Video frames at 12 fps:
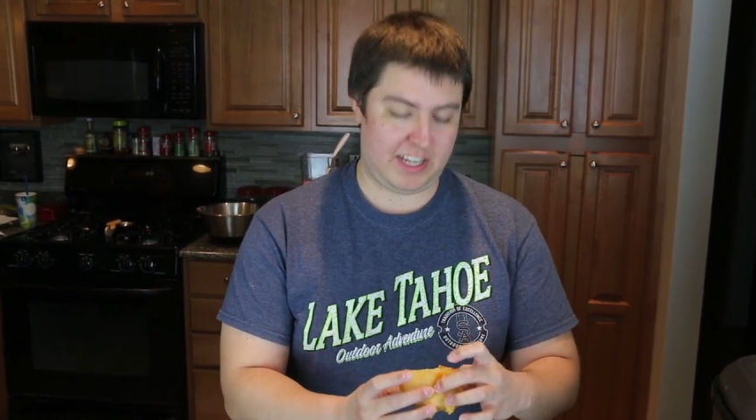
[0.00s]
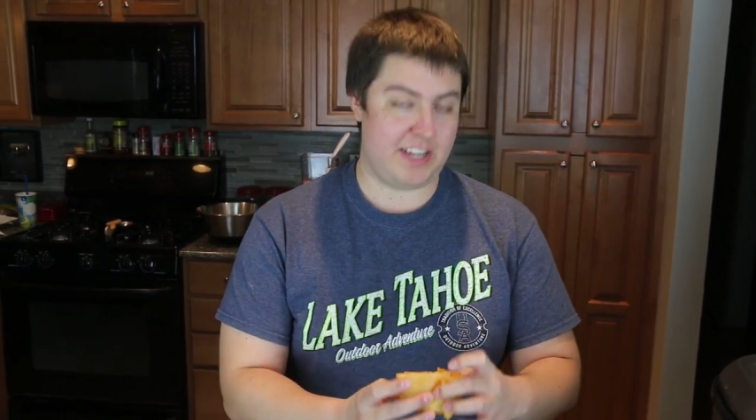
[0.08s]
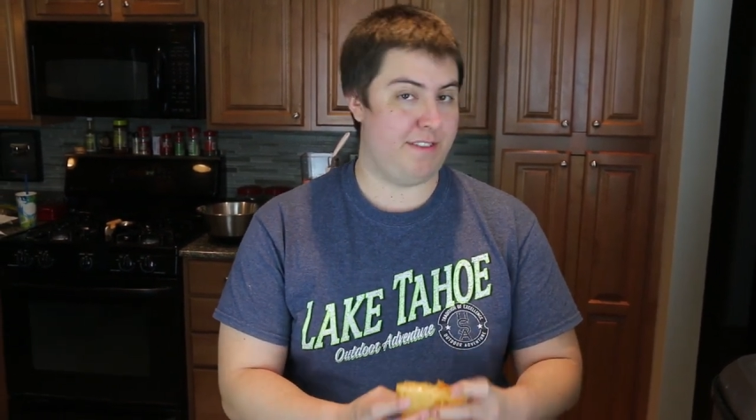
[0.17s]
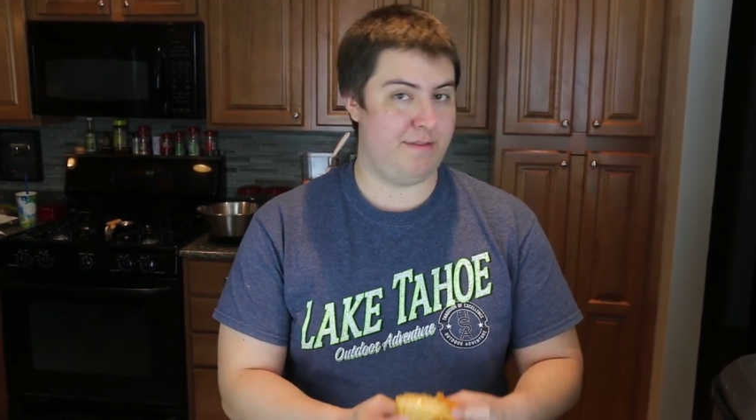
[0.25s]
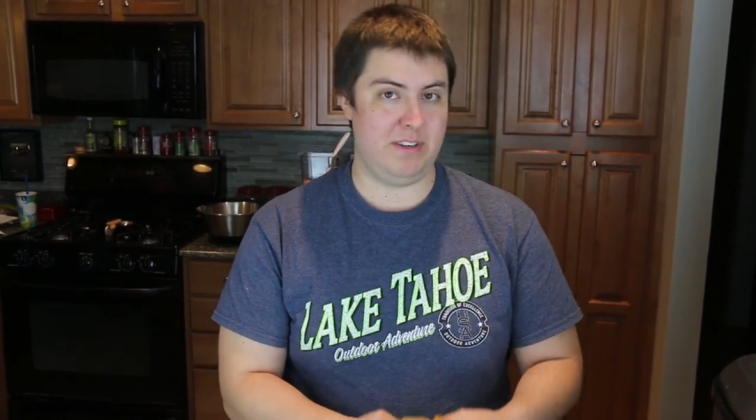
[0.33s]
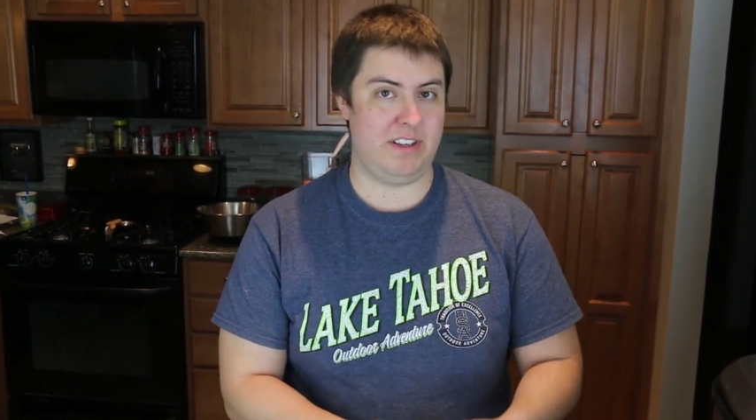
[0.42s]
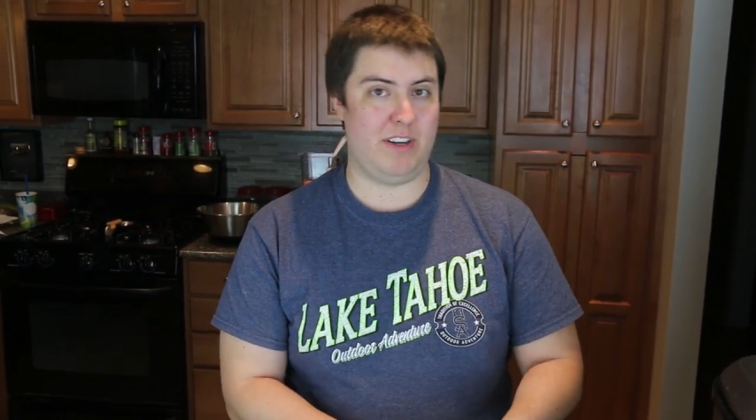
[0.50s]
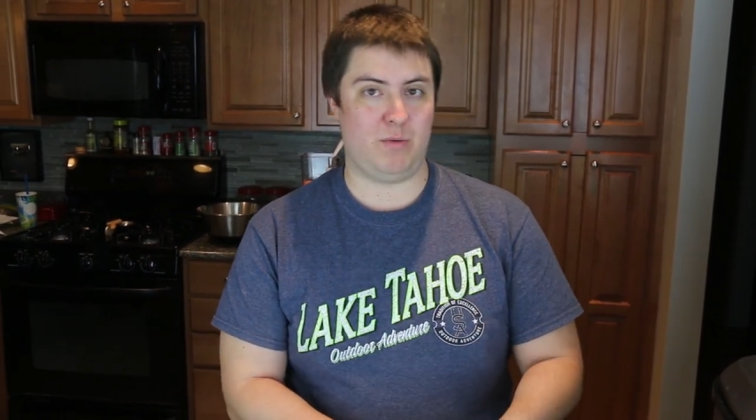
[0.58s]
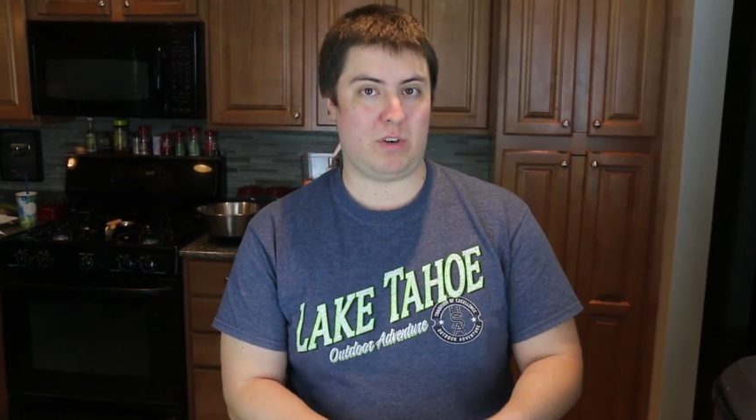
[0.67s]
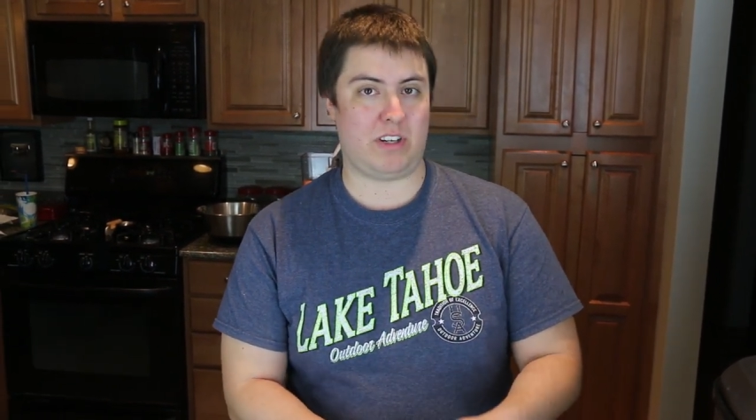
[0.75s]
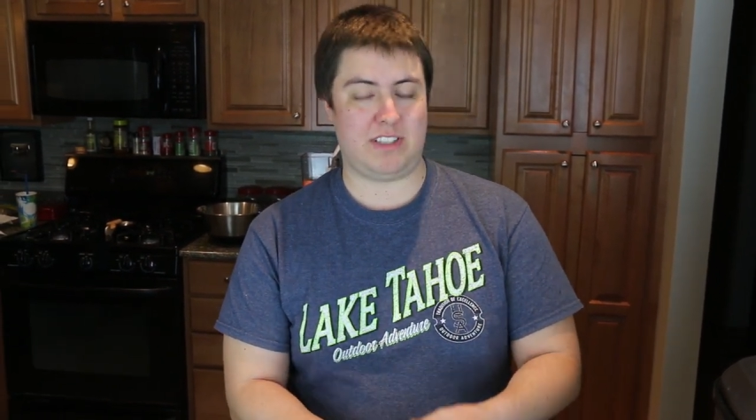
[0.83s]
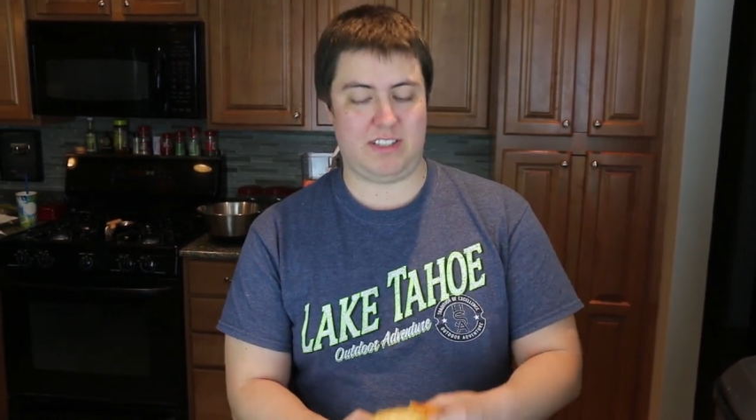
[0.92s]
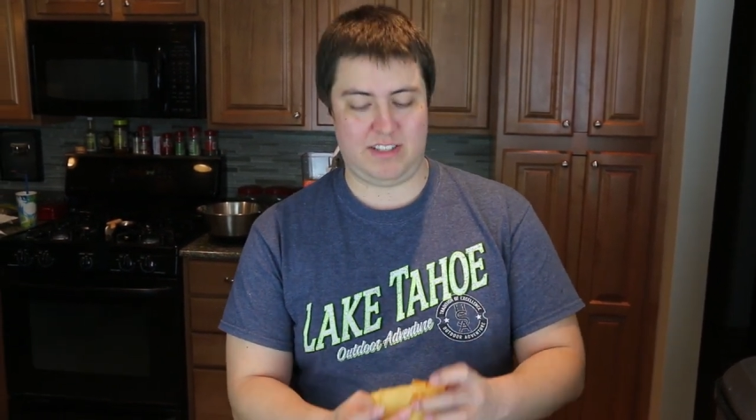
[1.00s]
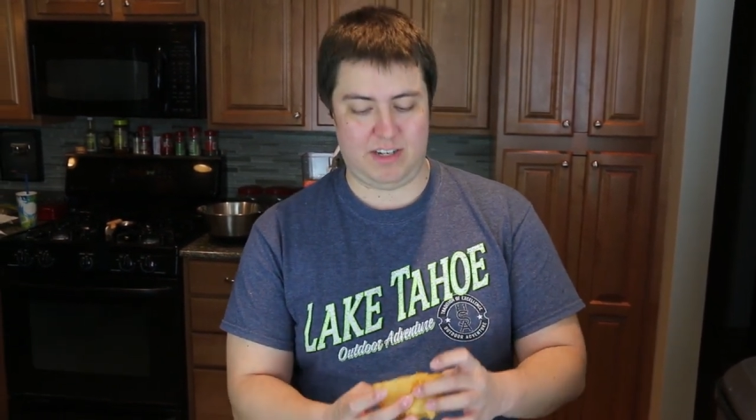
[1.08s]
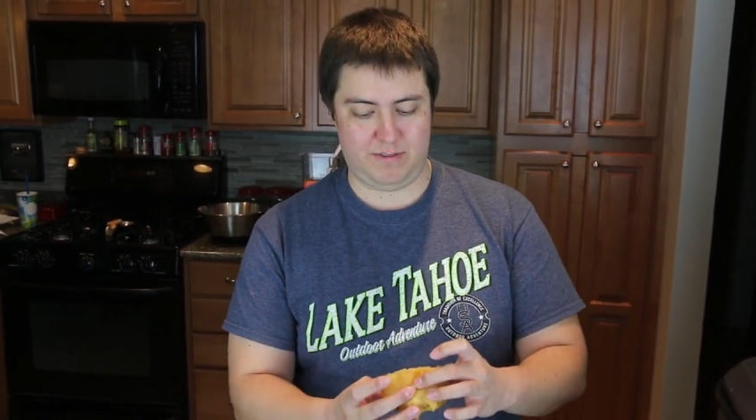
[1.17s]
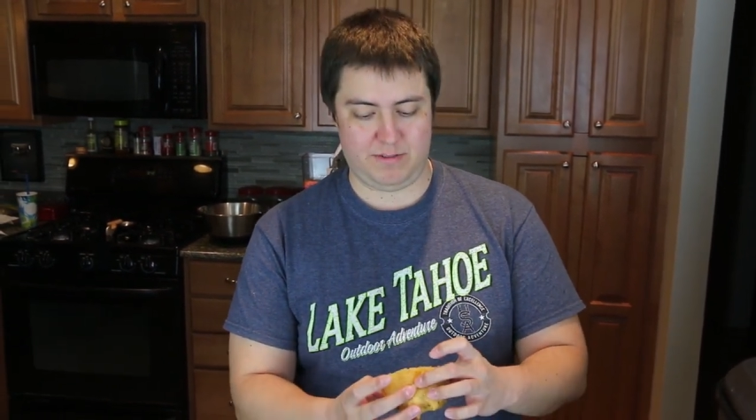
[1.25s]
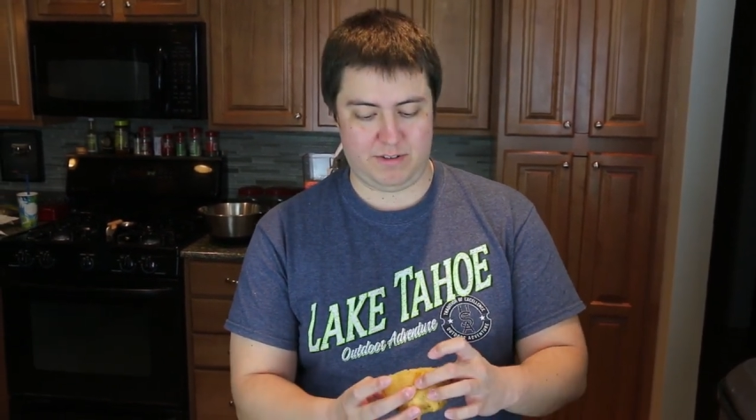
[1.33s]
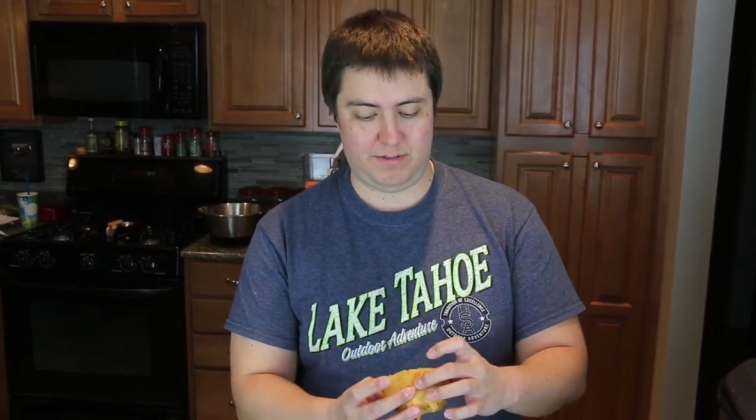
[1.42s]
I had a friend that worked
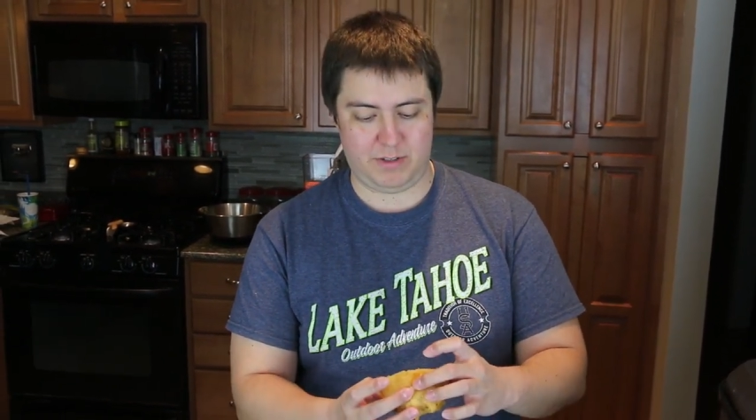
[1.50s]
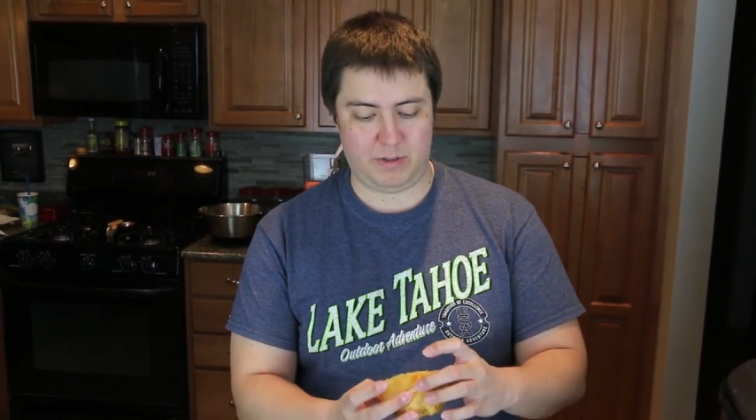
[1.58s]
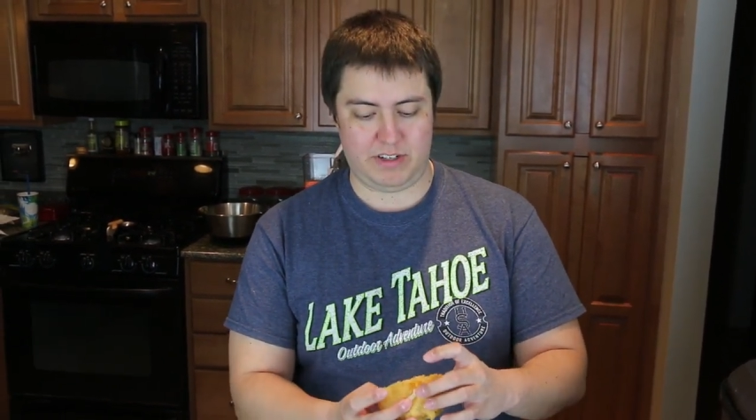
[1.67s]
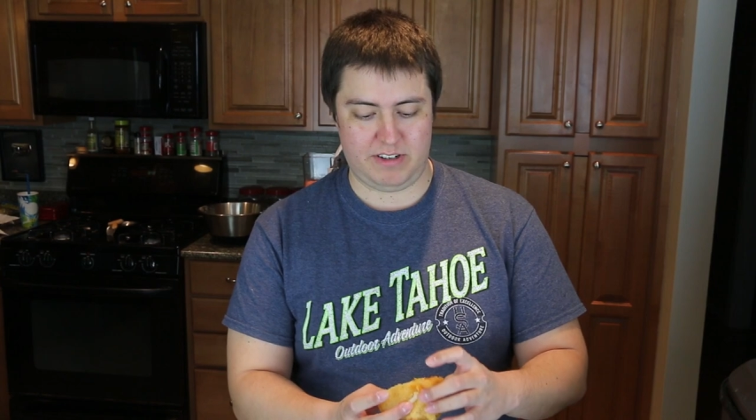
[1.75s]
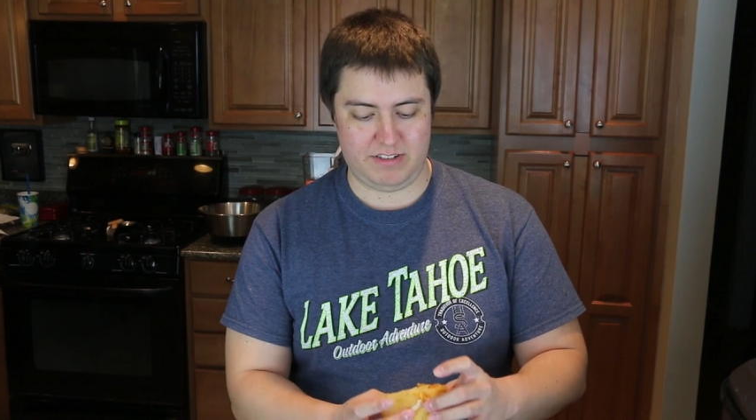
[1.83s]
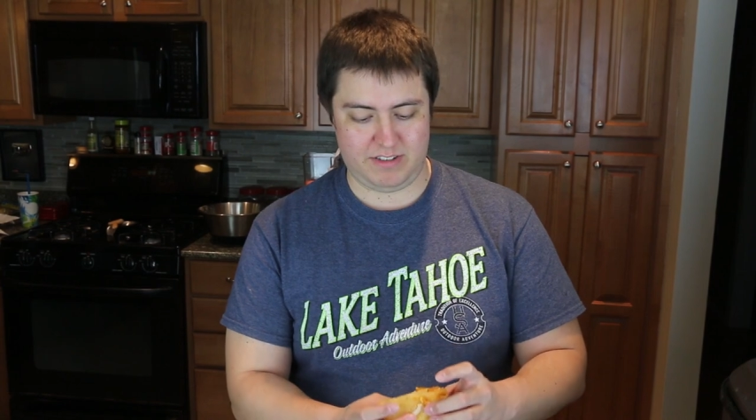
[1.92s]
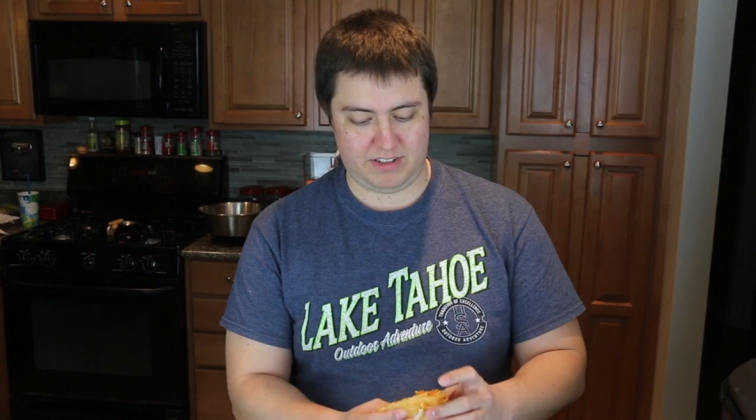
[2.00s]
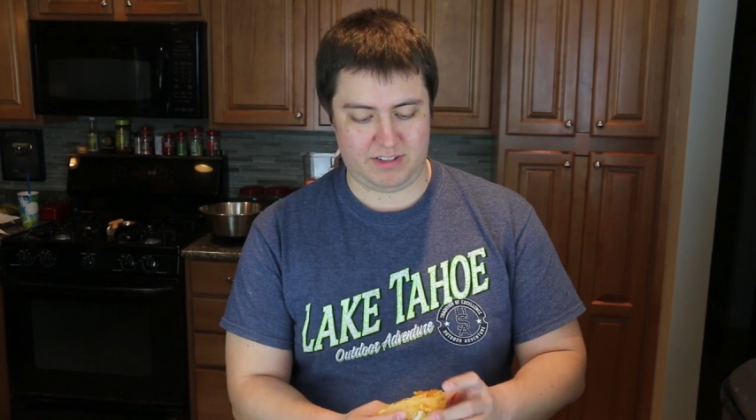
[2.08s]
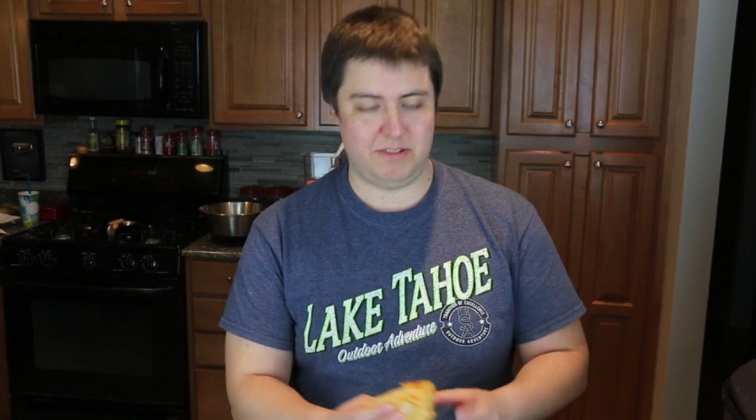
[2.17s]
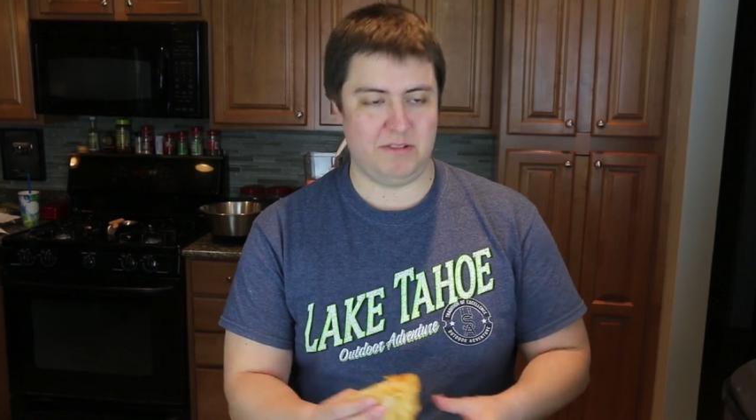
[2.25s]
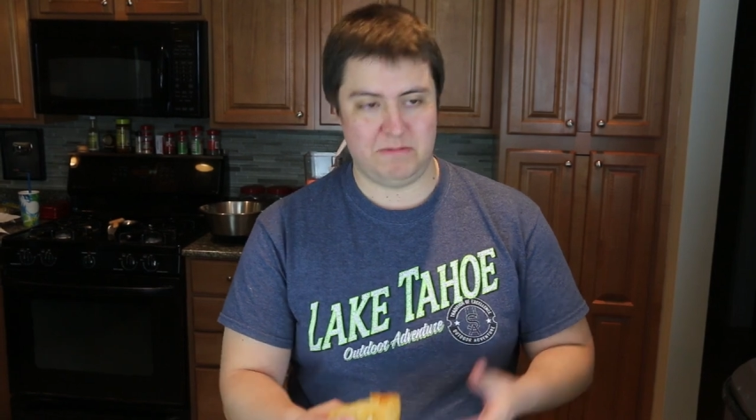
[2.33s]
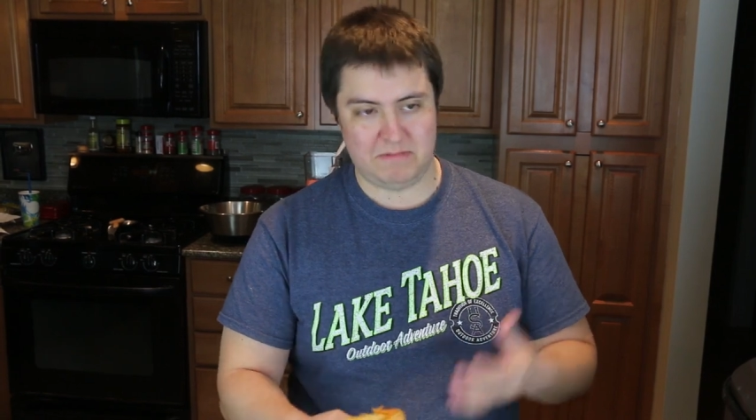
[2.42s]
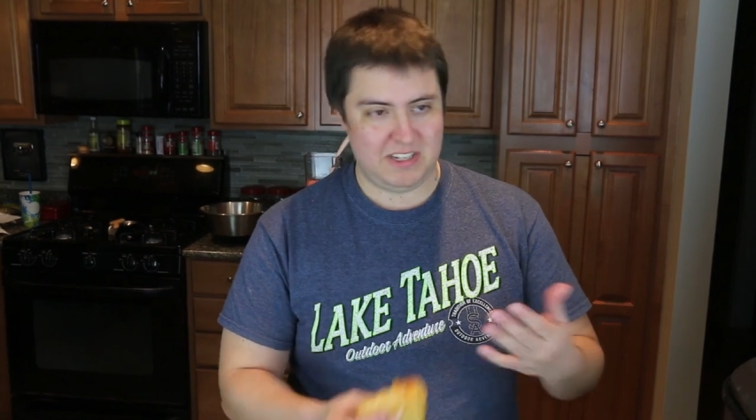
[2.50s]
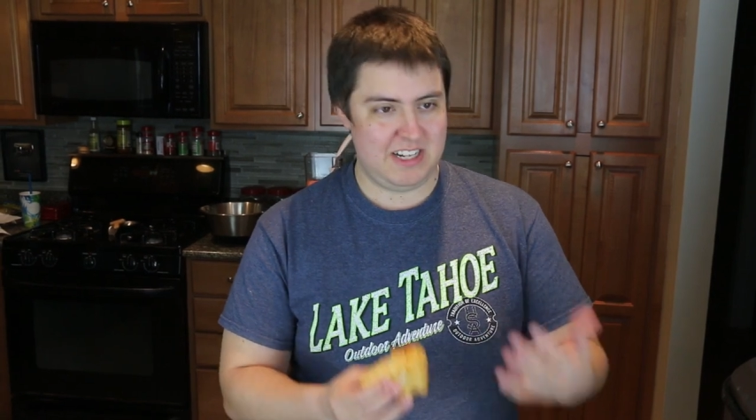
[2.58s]
there for a few years, so